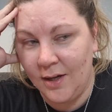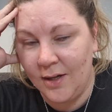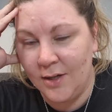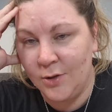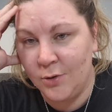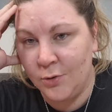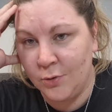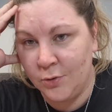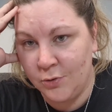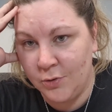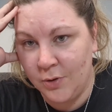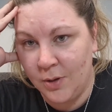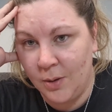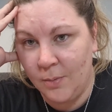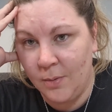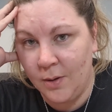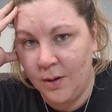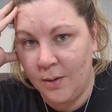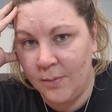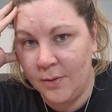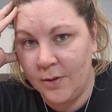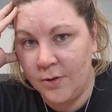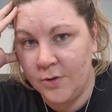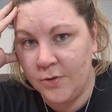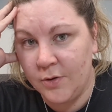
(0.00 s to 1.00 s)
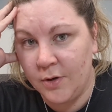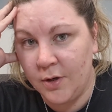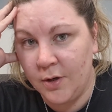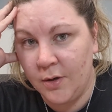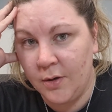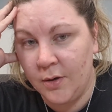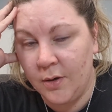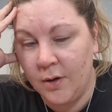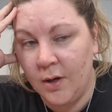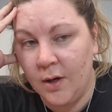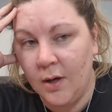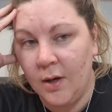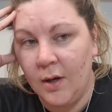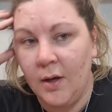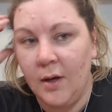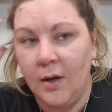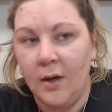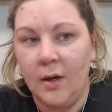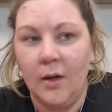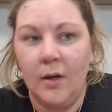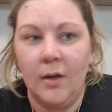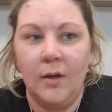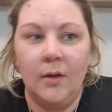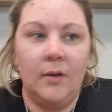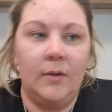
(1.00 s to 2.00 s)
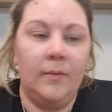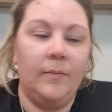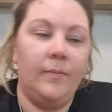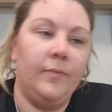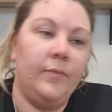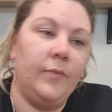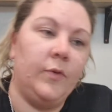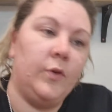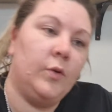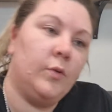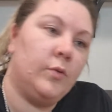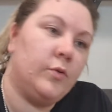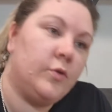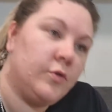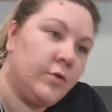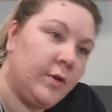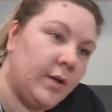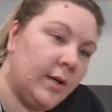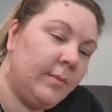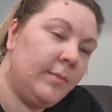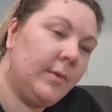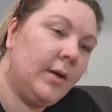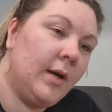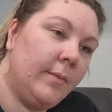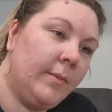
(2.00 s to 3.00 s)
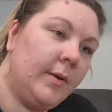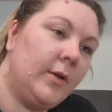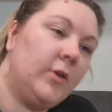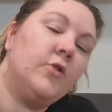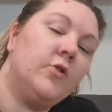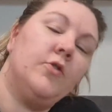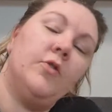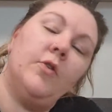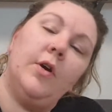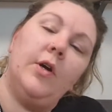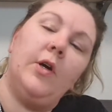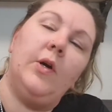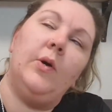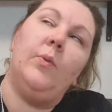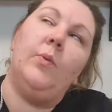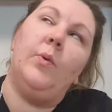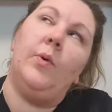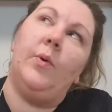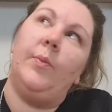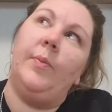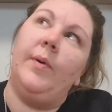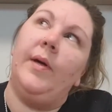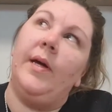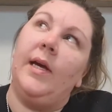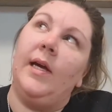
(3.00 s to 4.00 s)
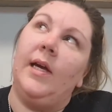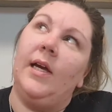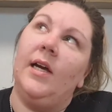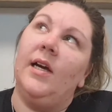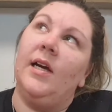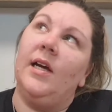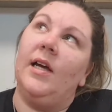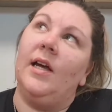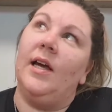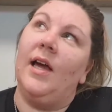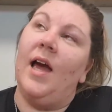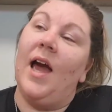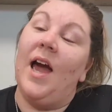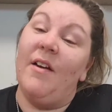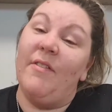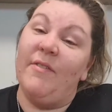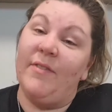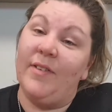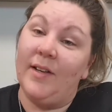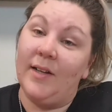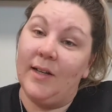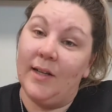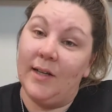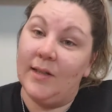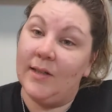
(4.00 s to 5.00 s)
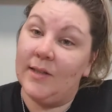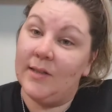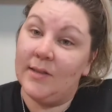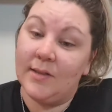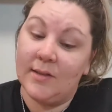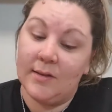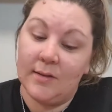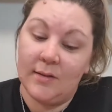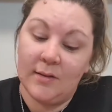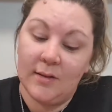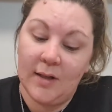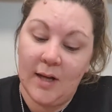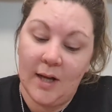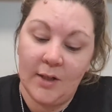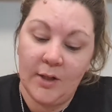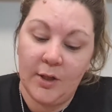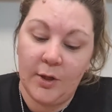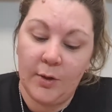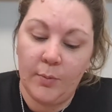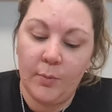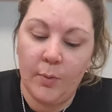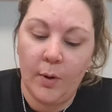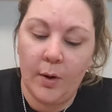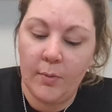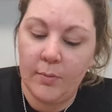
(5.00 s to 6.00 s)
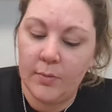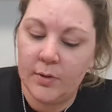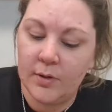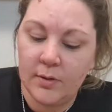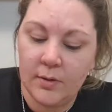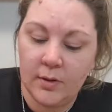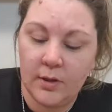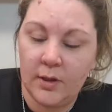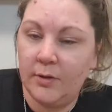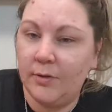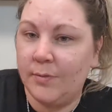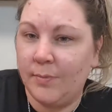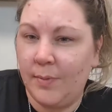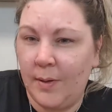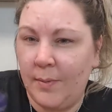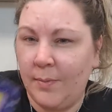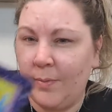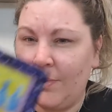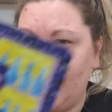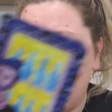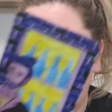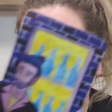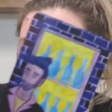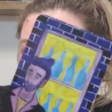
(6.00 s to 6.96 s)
is your dream coming true. Your dream coming true will be effortless and you won't lose people